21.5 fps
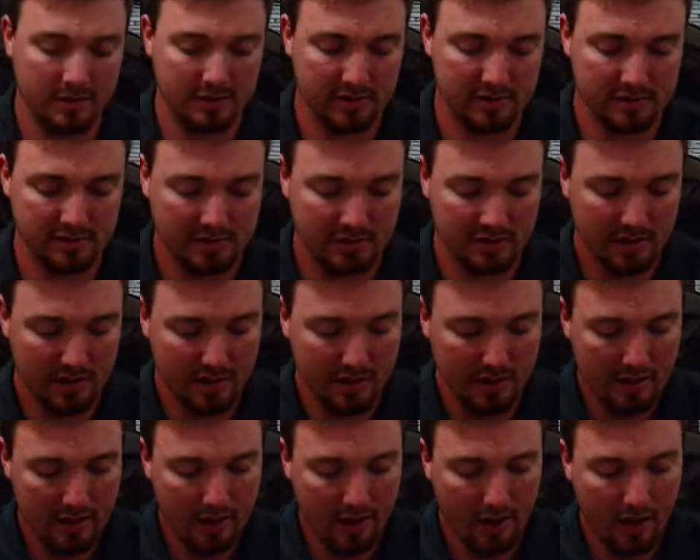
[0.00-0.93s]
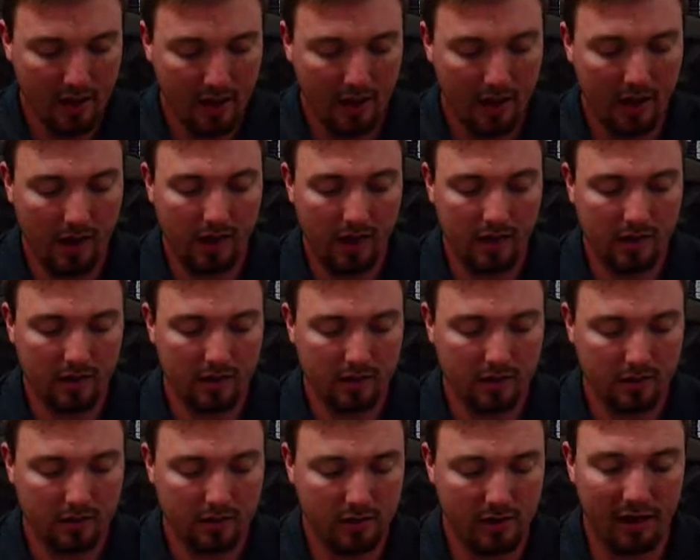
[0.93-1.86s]
is
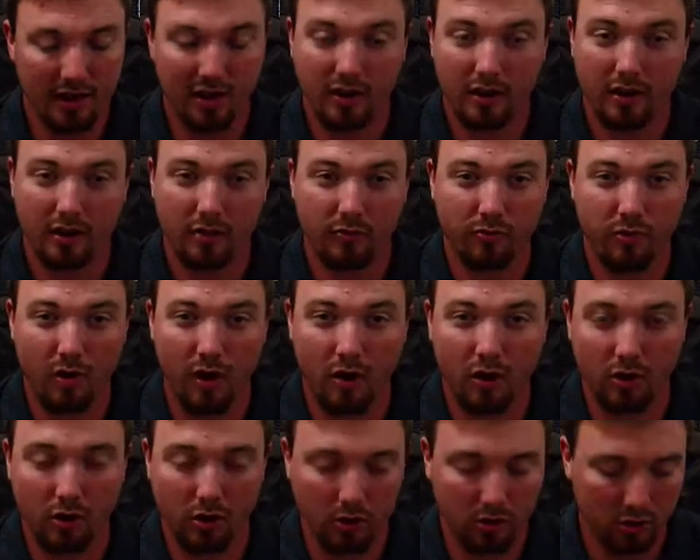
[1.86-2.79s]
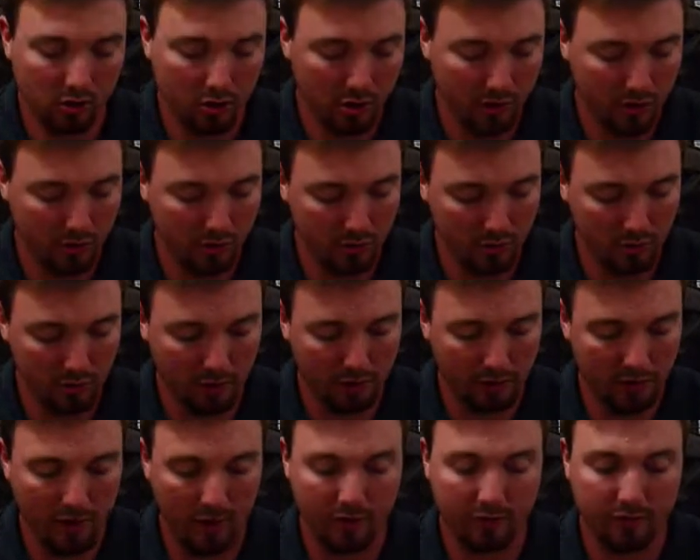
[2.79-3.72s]
a kind of like a Frogger
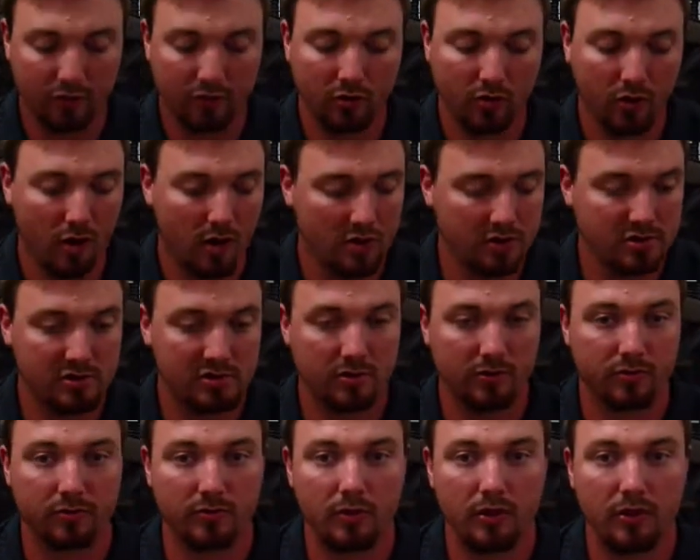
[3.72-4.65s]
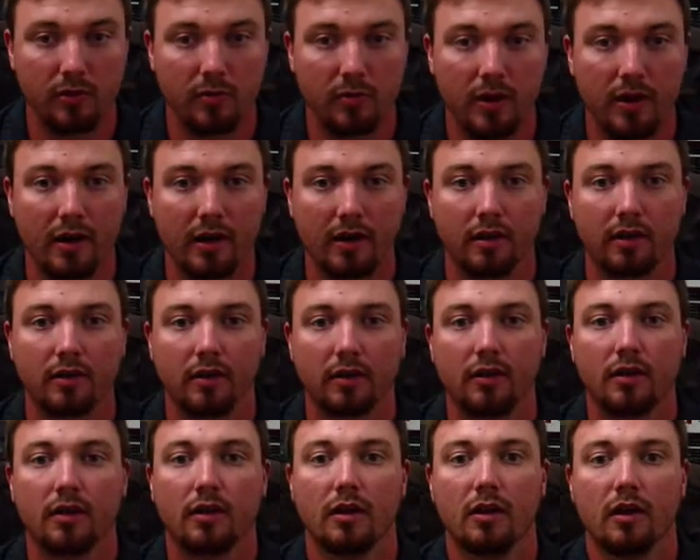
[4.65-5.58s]
clone where you have to cross the
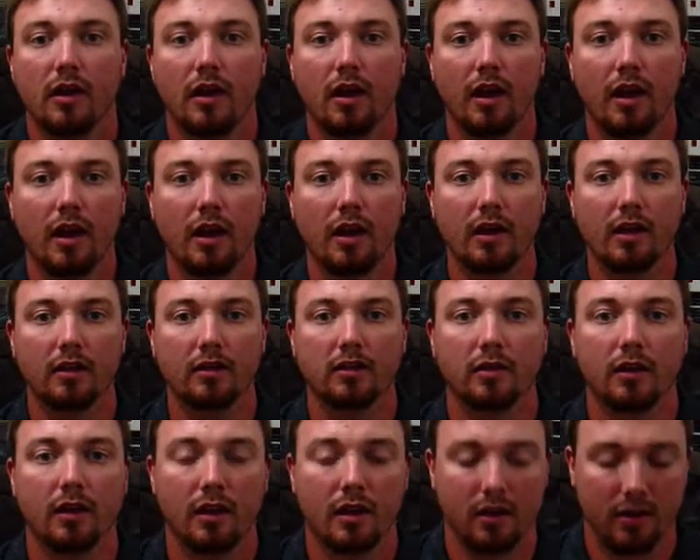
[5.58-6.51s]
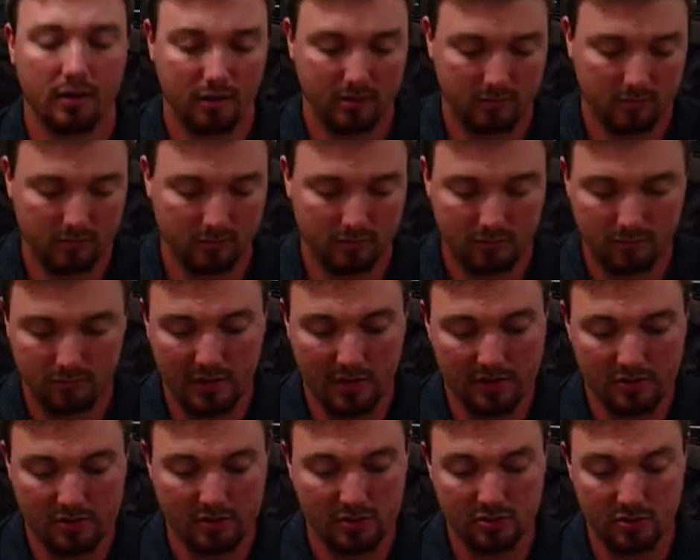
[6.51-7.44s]
freeway and
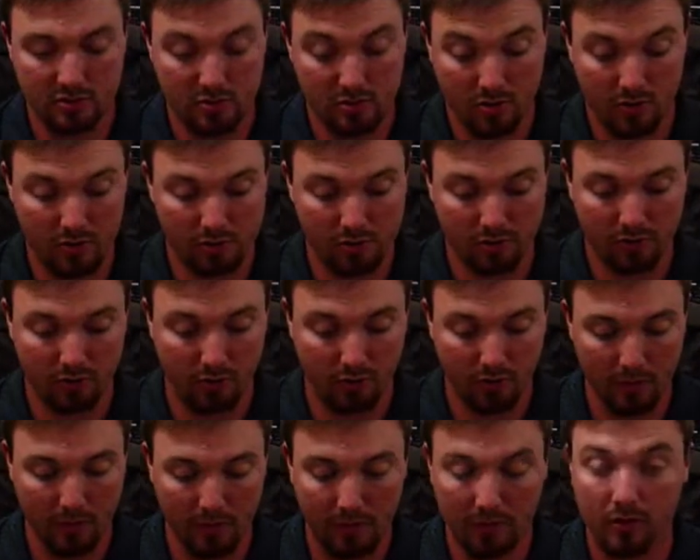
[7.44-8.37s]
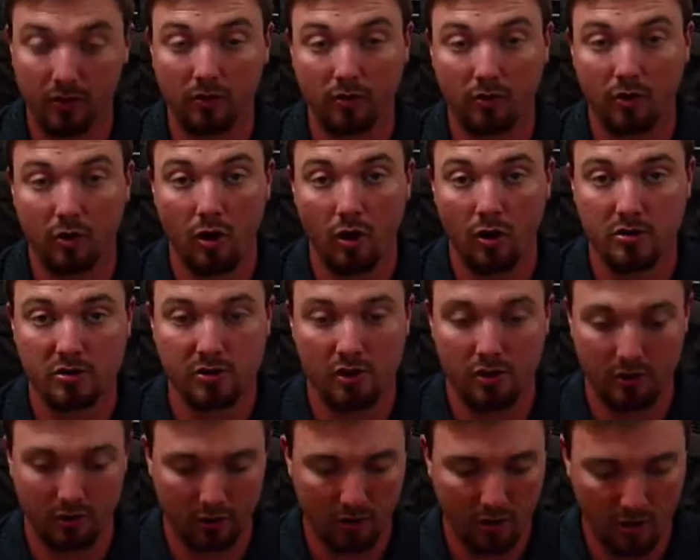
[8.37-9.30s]
basically just cross the freeway and get it
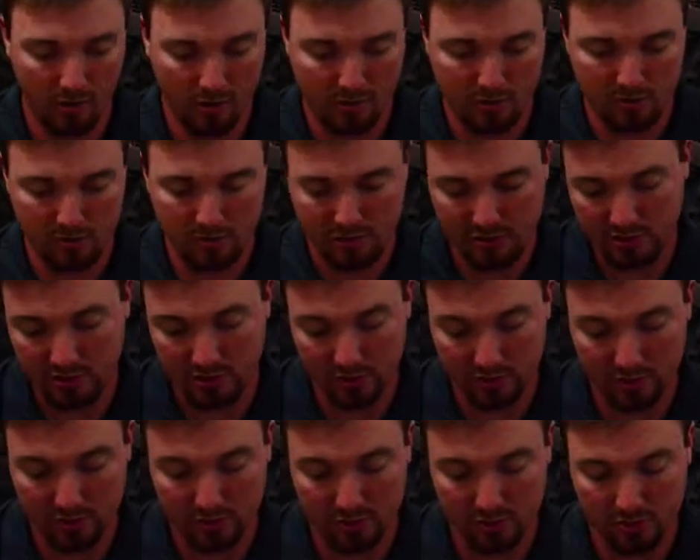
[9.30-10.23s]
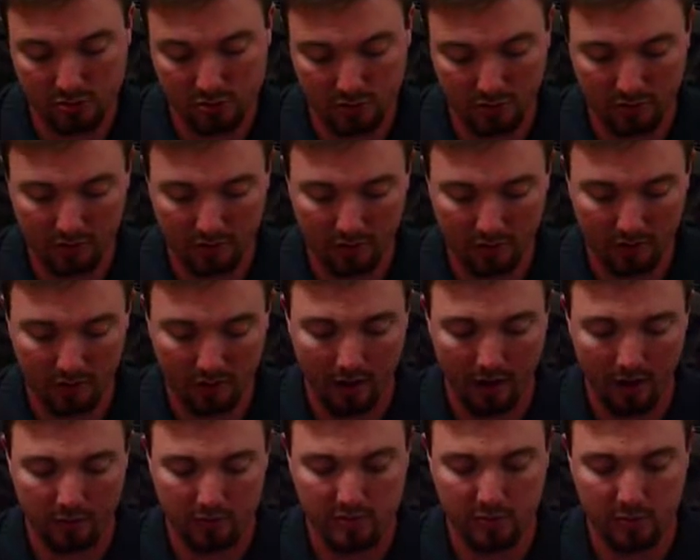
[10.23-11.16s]
across all the cars, which he really
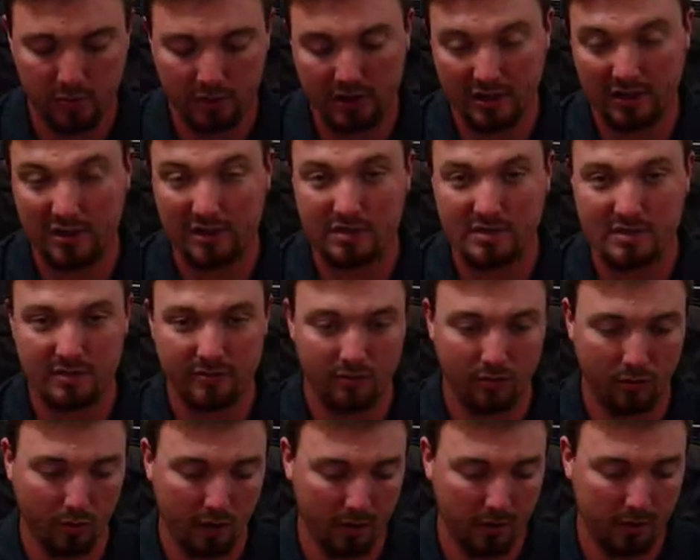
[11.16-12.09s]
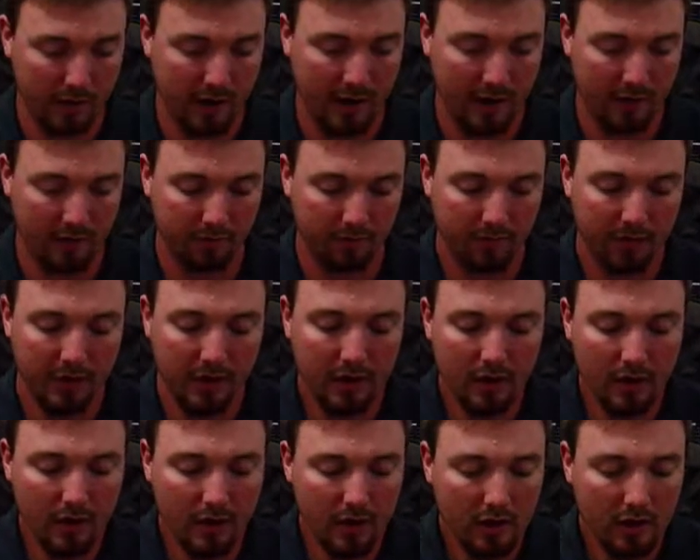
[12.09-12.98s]
enjoyed. It's pretty easy for him. Now,